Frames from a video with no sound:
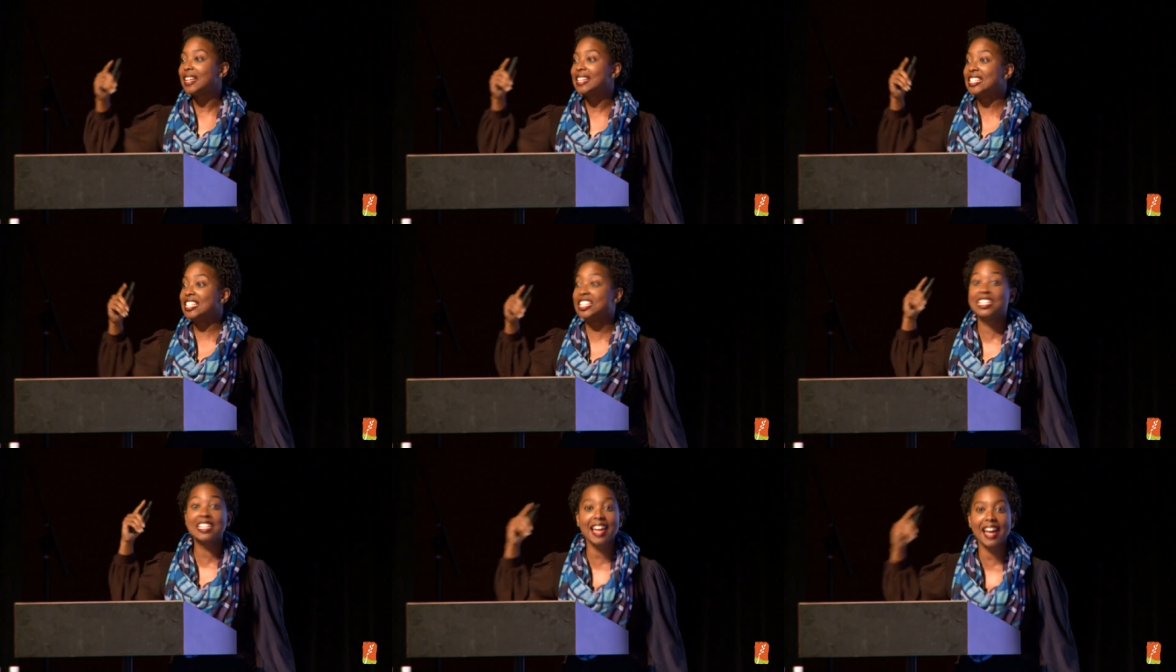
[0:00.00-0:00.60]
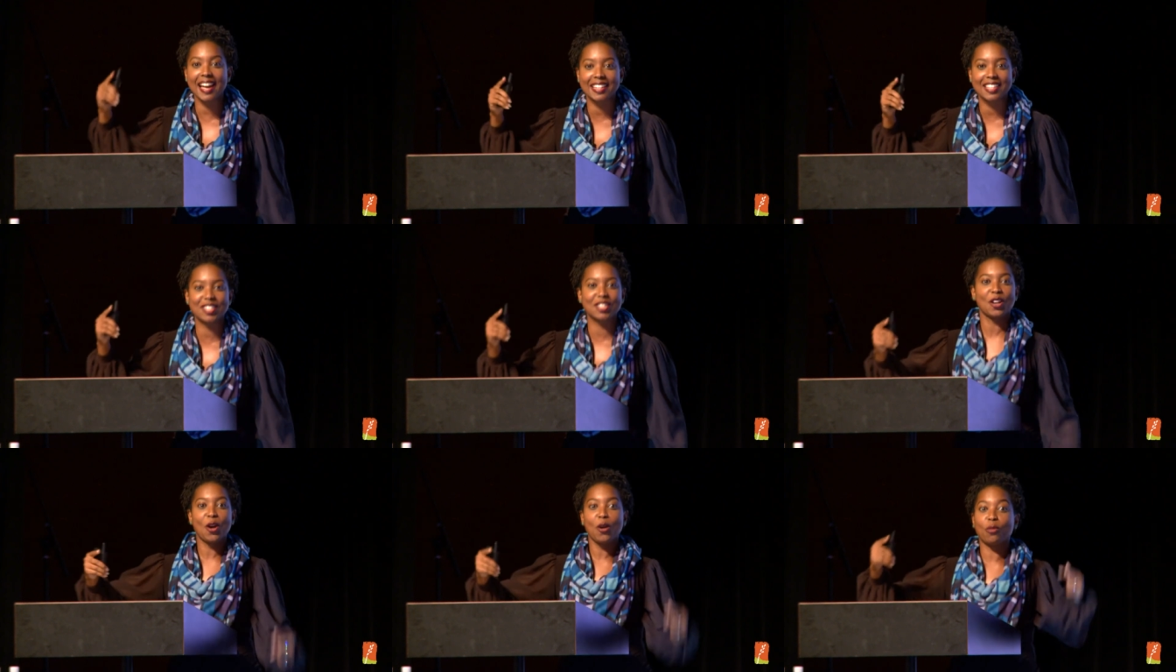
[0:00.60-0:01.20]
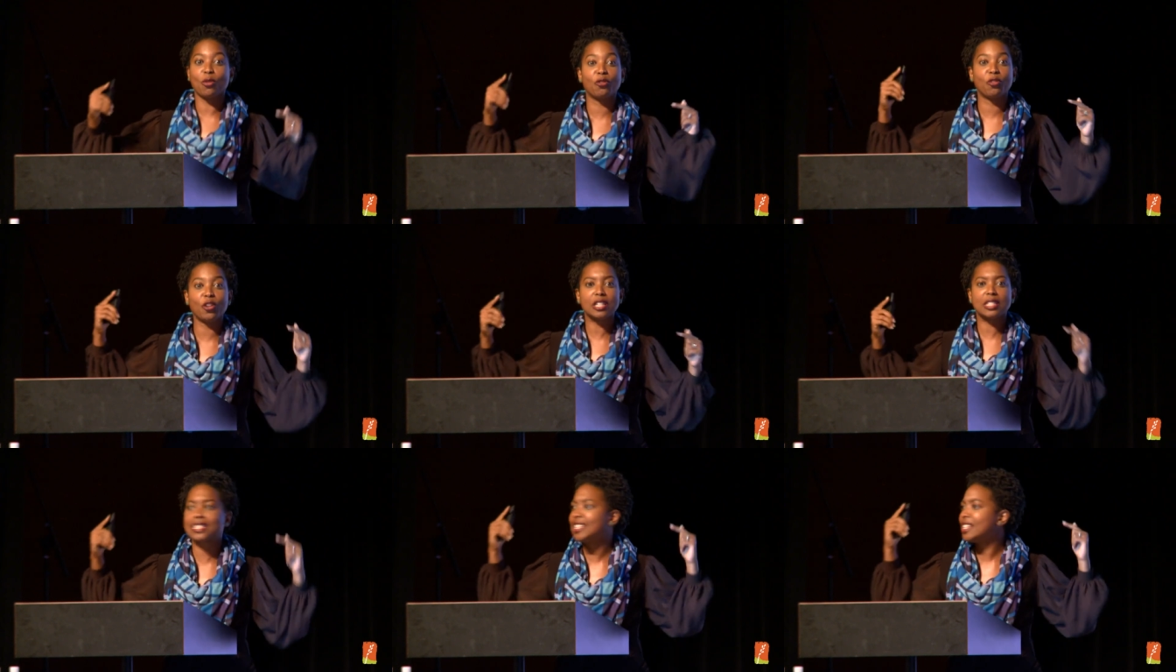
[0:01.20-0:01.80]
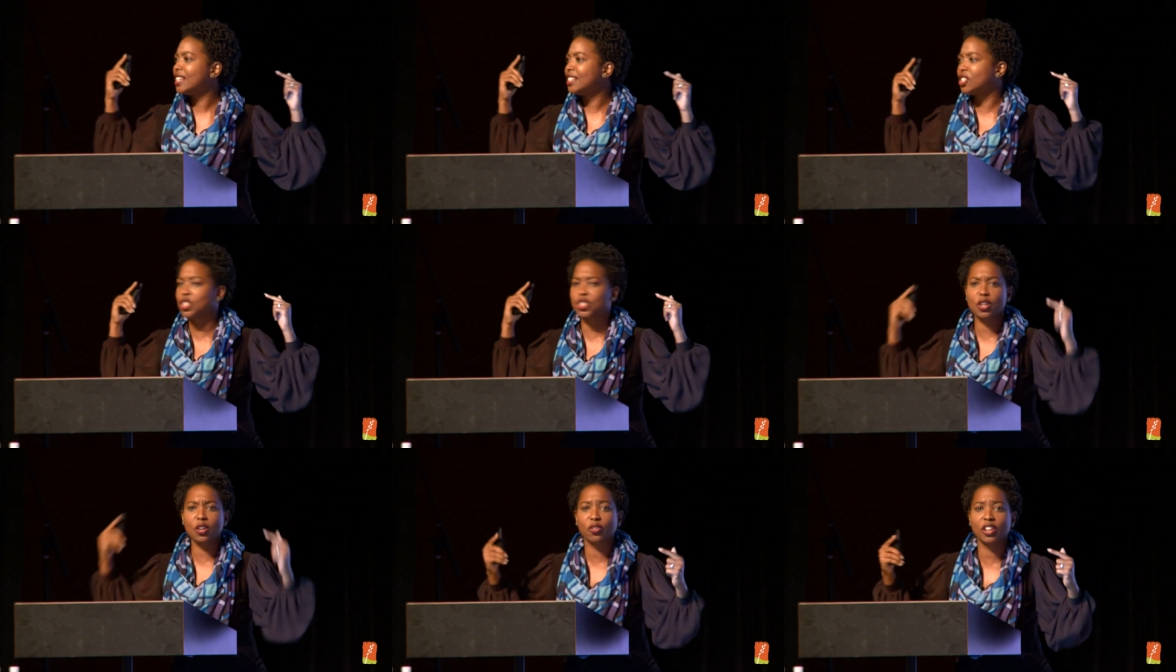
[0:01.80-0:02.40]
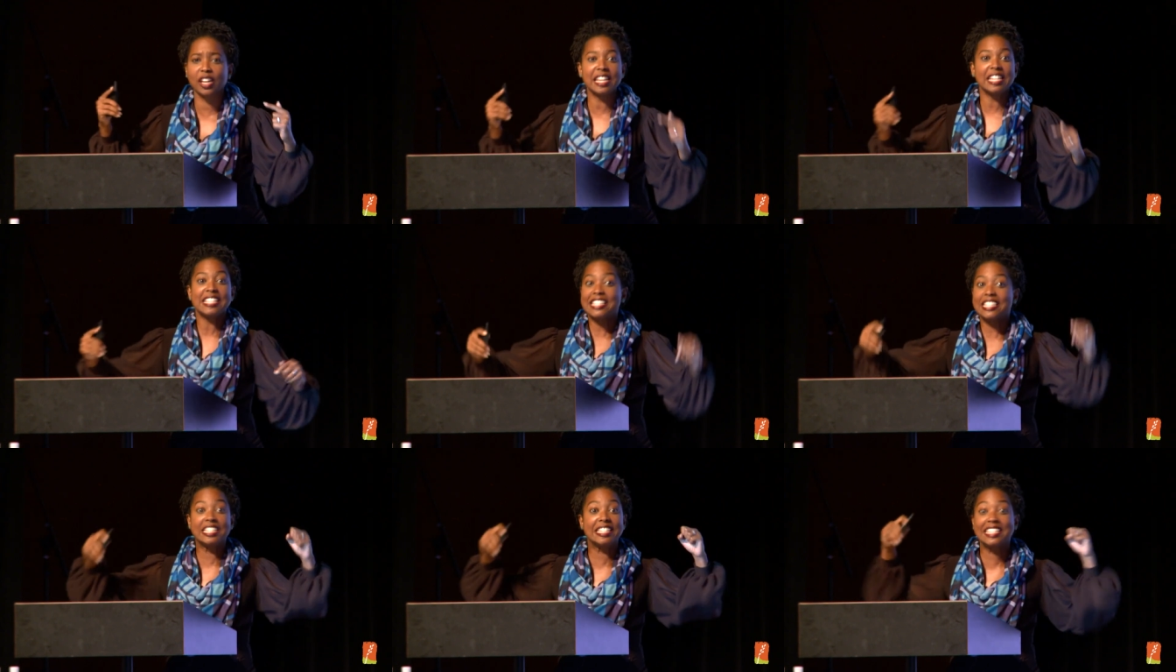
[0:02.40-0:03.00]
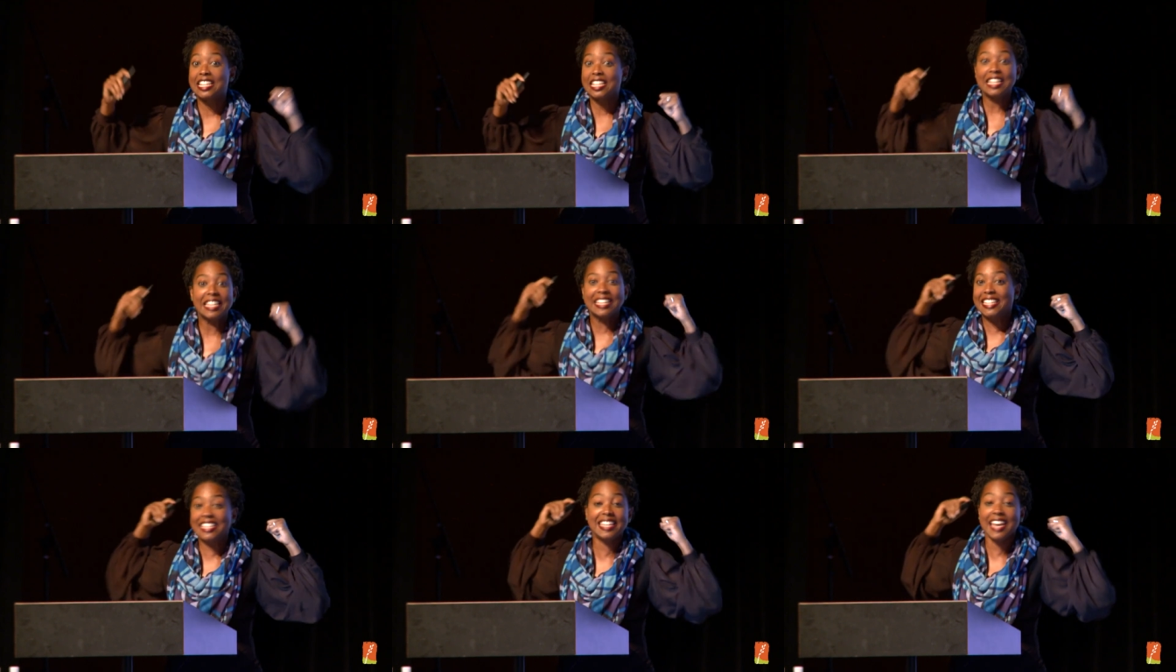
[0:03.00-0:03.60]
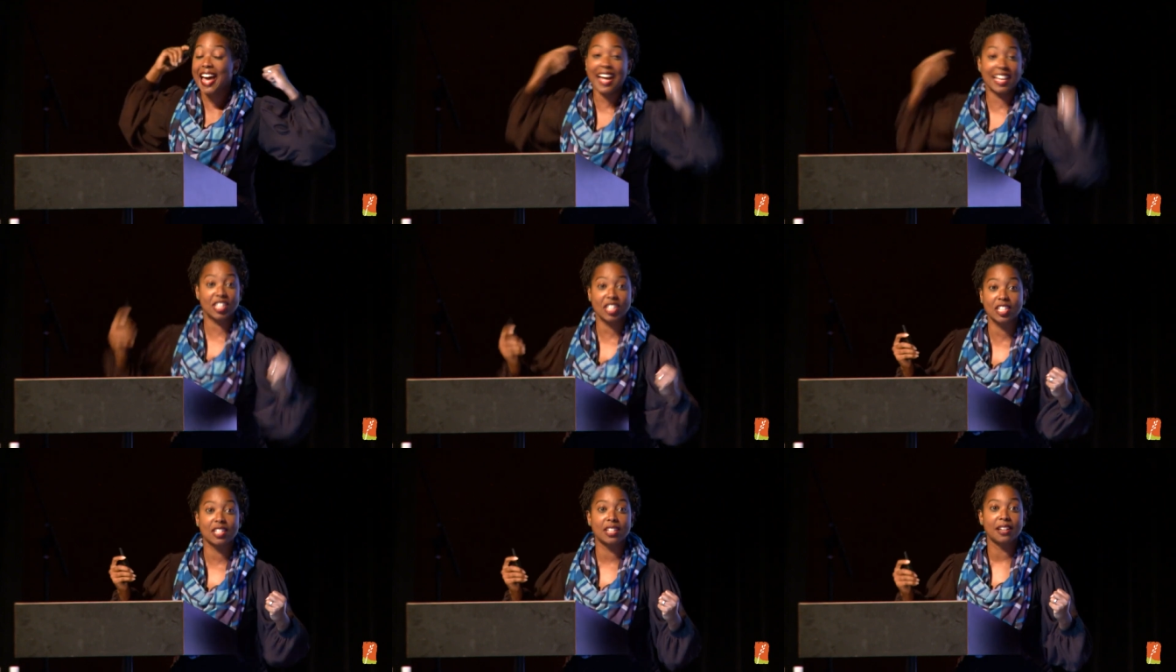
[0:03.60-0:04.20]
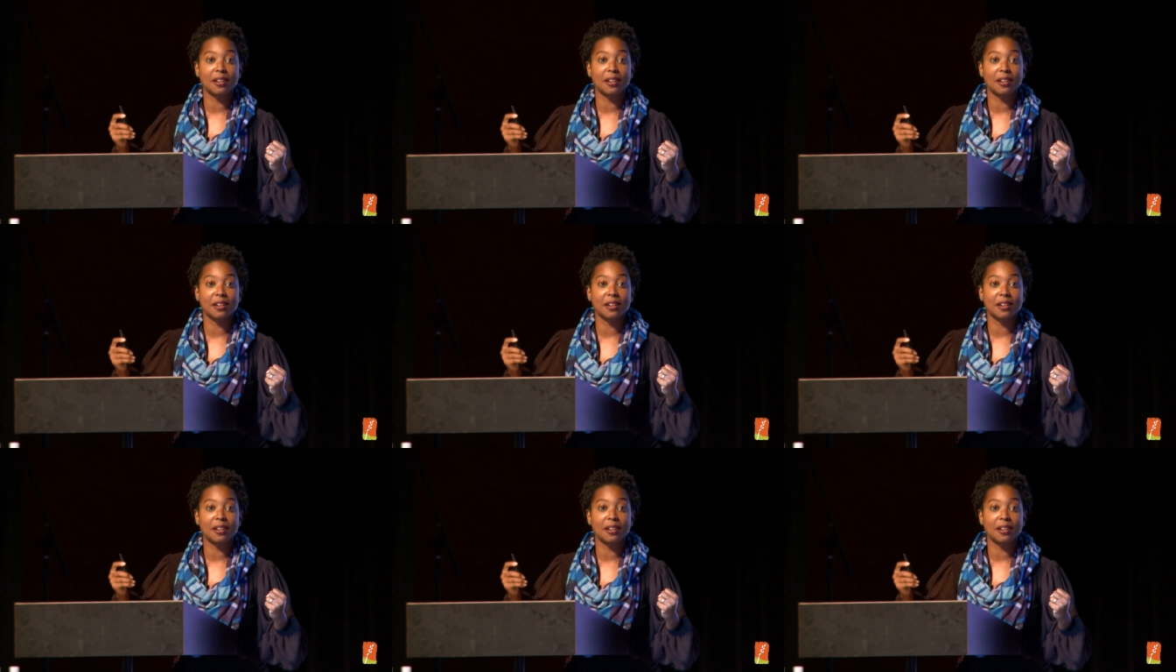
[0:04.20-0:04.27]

yes, desertification, yes.